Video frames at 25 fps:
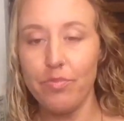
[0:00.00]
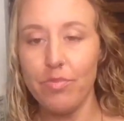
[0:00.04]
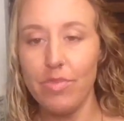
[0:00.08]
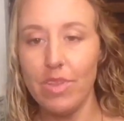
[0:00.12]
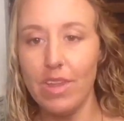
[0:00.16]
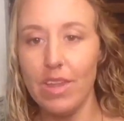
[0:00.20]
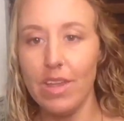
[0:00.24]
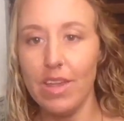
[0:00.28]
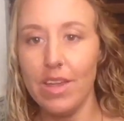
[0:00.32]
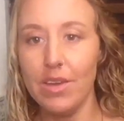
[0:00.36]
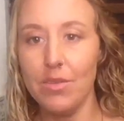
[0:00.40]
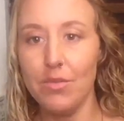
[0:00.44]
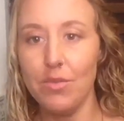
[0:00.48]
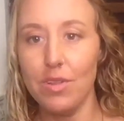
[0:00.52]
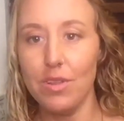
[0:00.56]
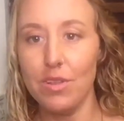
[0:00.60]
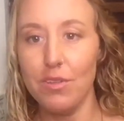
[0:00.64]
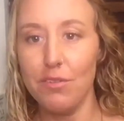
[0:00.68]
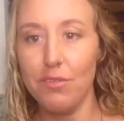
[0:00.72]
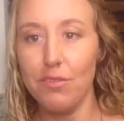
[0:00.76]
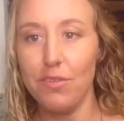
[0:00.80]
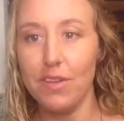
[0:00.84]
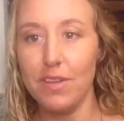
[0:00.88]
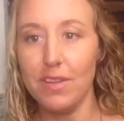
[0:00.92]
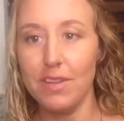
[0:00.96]
Can really
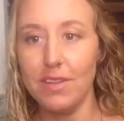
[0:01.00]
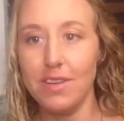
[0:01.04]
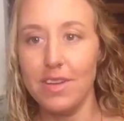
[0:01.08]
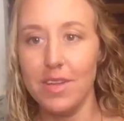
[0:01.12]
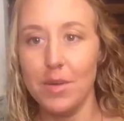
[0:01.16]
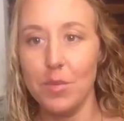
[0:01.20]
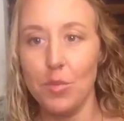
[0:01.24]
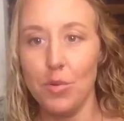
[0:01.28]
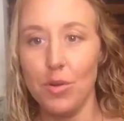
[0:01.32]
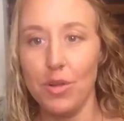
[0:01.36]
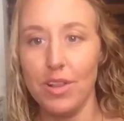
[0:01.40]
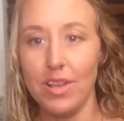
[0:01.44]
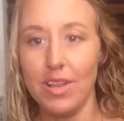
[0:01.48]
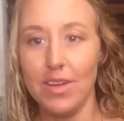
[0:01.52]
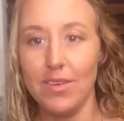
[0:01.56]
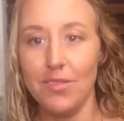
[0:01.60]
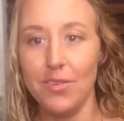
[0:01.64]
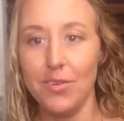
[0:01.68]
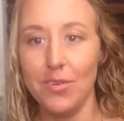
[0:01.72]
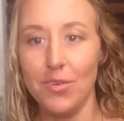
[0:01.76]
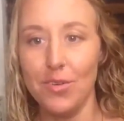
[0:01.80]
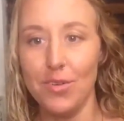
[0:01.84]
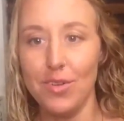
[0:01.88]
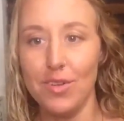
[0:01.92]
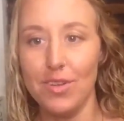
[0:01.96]
feel the deeper
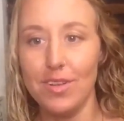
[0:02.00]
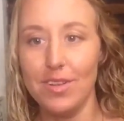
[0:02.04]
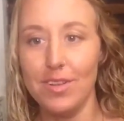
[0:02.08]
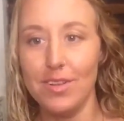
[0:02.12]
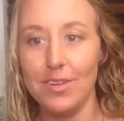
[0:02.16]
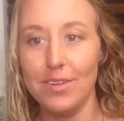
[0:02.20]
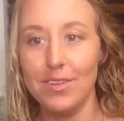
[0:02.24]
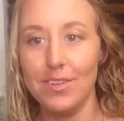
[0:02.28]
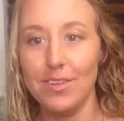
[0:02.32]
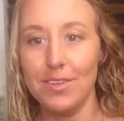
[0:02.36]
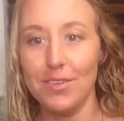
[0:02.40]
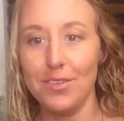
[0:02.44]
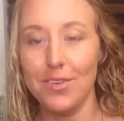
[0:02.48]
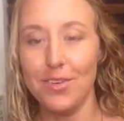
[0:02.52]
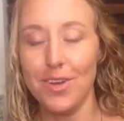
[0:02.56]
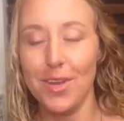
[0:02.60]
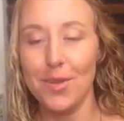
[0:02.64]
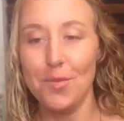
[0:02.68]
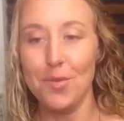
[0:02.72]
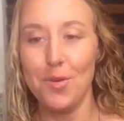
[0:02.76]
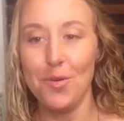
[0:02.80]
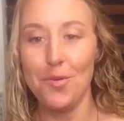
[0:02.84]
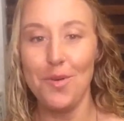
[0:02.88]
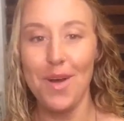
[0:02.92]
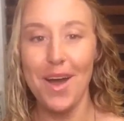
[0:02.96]
level. Looks
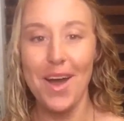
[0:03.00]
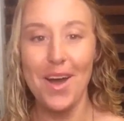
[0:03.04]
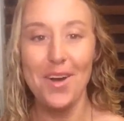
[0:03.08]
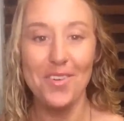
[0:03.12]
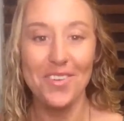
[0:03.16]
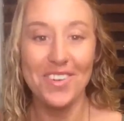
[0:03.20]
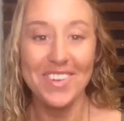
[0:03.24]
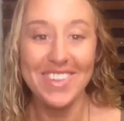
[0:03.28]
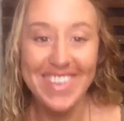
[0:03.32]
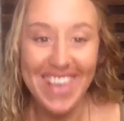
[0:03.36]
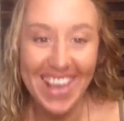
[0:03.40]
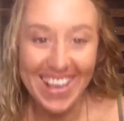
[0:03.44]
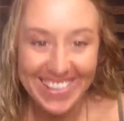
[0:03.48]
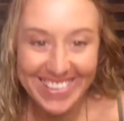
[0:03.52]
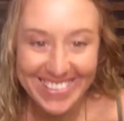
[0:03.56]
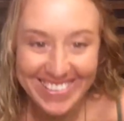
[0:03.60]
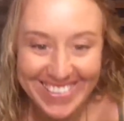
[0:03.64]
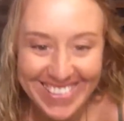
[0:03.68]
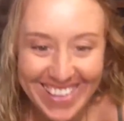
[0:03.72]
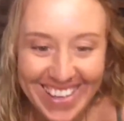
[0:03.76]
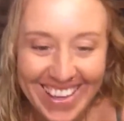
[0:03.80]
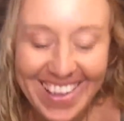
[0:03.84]
incredible. Wow. Yes.